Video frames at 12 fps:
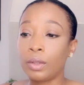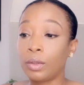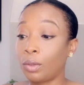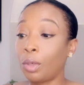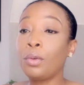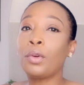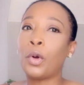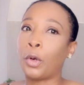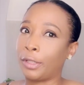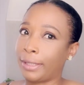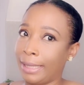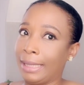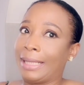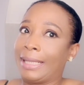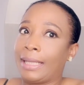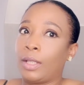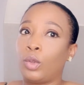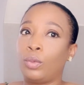2
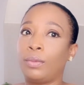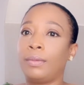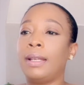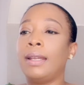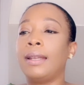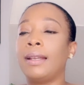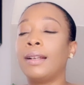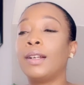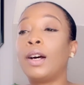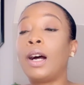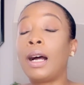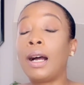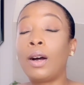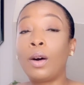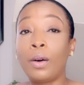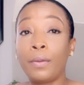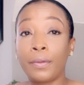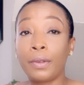courses
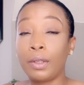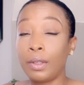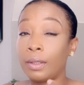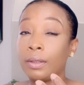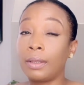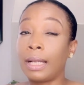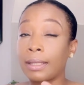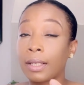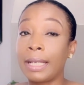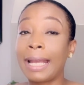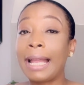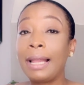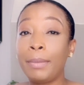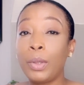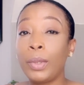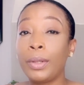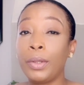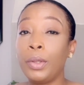of that's going to help
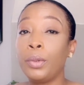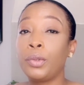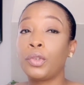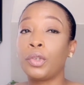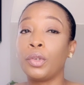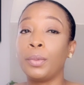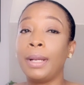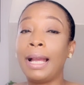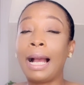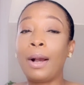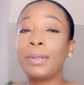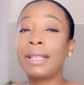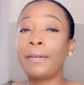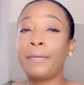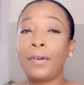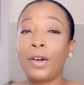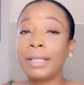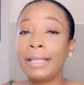me with YouTube. I was at
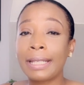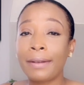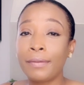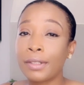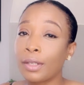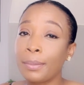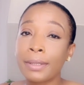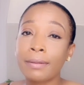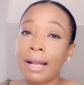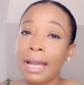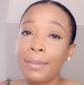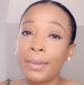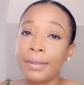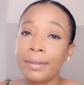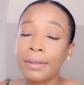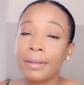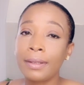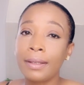47
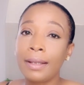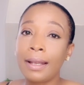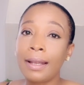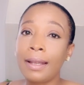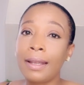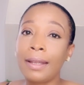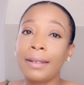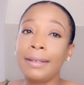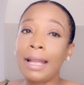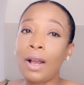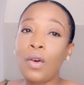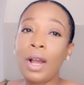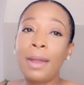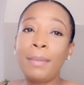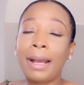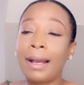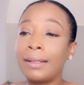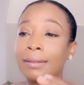subscribers. Now
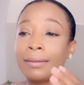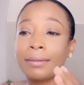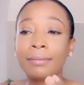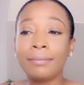I'm at